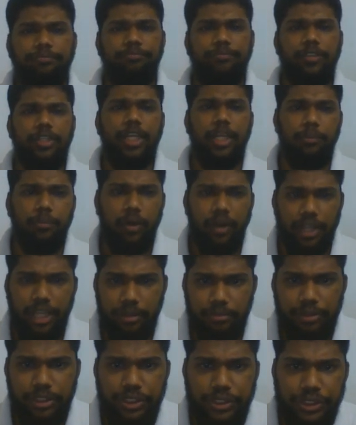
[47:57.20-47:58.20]
D block
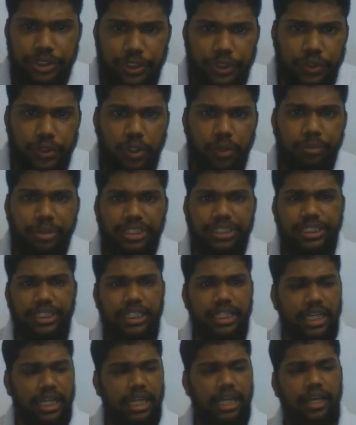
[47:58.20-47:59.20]
chemistry. So
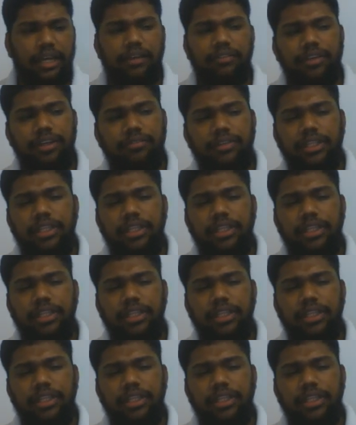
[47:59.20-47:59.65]
basically I have given the